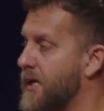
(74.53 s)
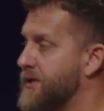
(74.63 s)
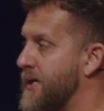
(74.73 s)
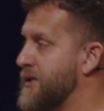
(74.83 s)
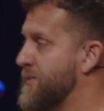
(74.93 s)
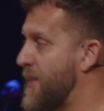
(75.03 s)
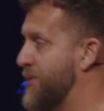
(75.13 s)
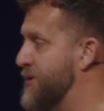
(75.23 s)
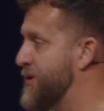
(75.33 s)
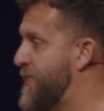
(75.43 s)
changes my
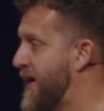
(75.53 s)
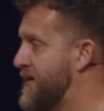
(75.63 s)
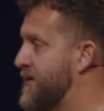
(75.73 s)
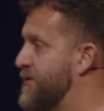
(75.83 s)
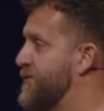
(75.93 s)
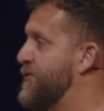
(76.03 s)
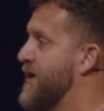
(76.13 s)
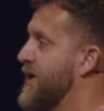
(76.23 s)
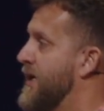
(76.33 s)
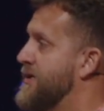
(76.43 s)
perspective,
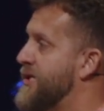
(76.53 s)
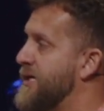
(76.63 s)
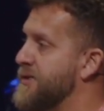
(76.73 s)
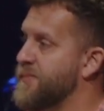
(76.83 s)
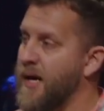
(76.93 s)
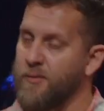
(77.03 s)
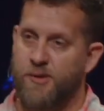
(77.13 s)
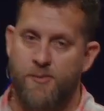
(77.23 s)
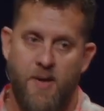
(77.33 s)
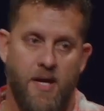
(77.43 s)
and changes my
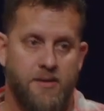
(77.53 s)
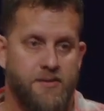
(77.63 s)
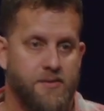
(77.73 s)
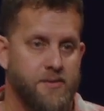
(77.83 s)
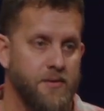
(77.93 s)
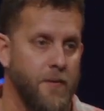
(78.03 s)
response.